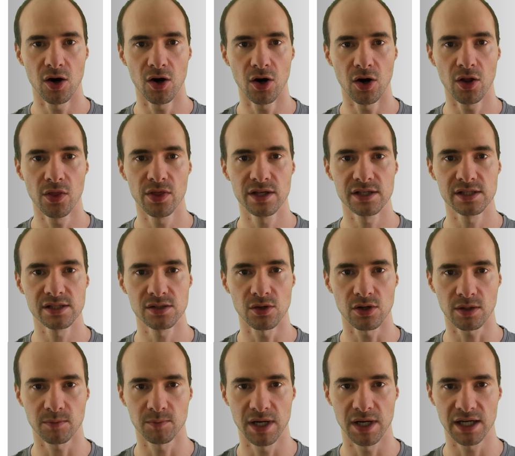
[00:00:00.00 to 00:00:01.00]
on the
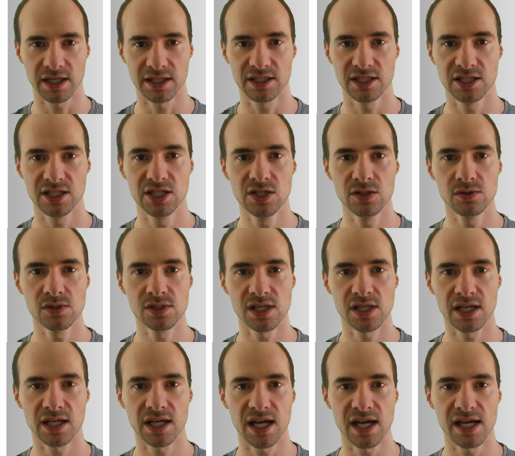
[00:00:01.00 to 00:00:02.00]
stock market
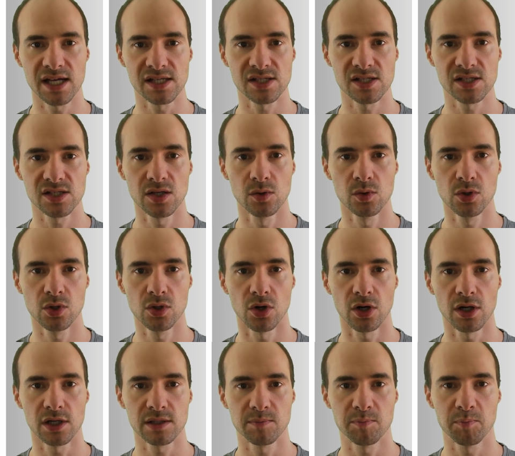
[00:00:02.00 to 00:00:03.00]
using a
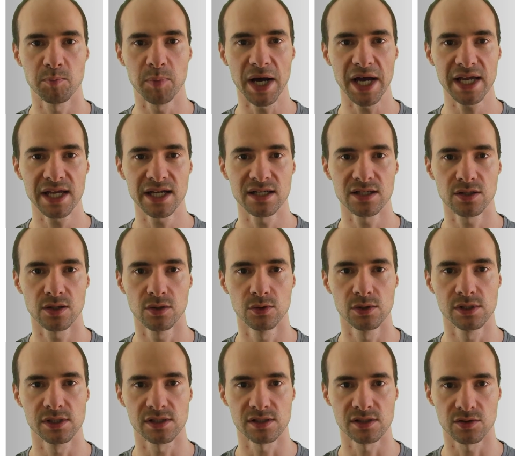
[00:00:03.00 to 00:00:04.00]
so-called buy and
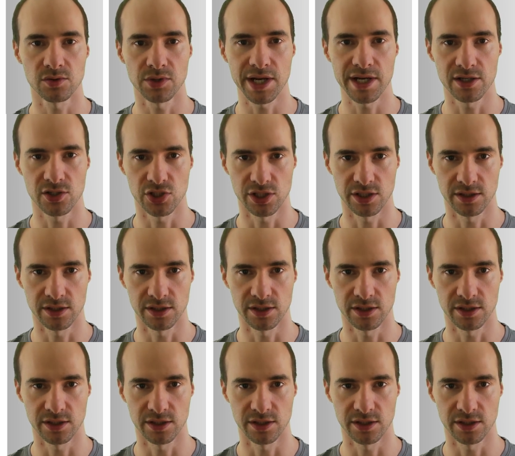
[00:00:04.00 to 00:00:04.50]
hold strategy.